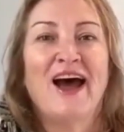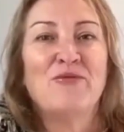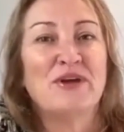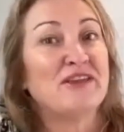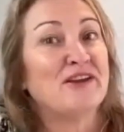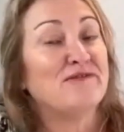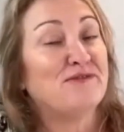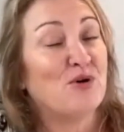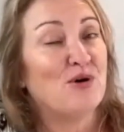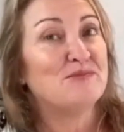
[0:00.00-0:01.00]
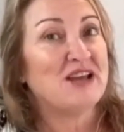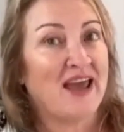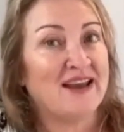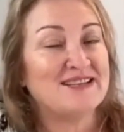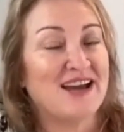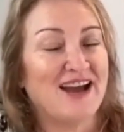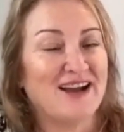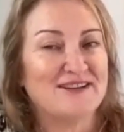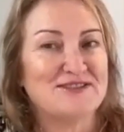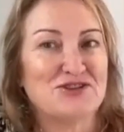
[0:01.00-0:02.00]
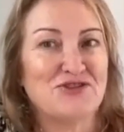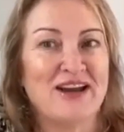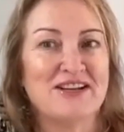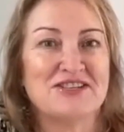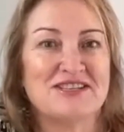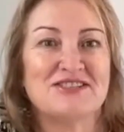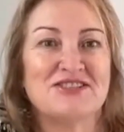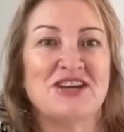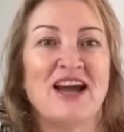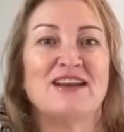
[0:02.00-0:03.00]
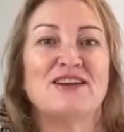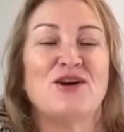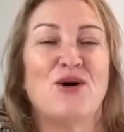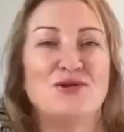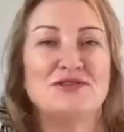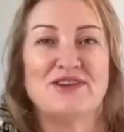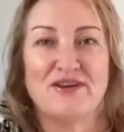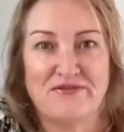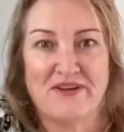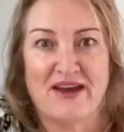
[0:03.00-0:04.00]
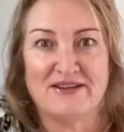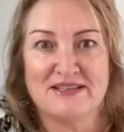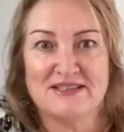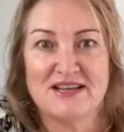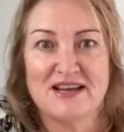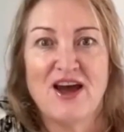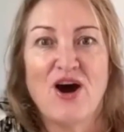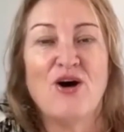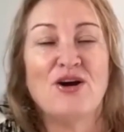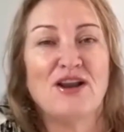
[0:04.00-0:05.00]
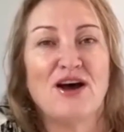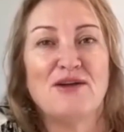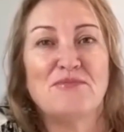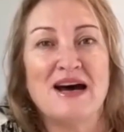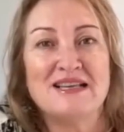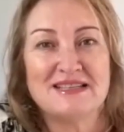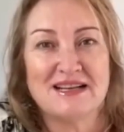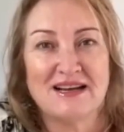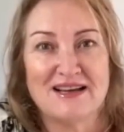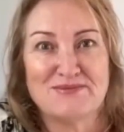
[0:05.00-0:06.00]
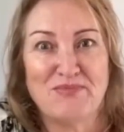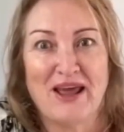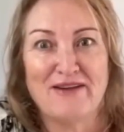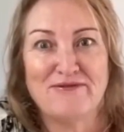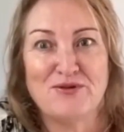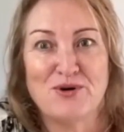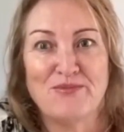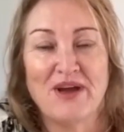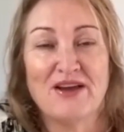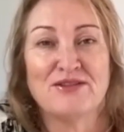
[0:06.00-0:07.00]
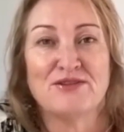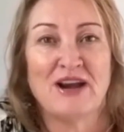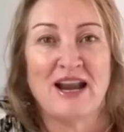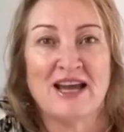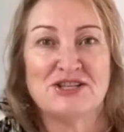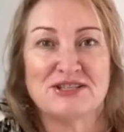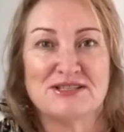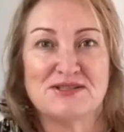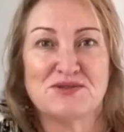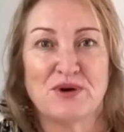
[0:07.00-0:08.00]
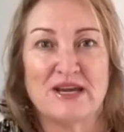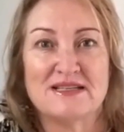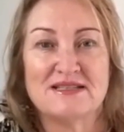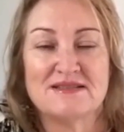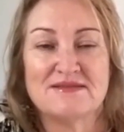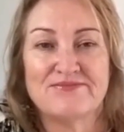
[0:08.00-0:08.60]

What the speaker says: with informed and targeted strategies, Jacqueline also founded online masterclass platform, The Relations Suite.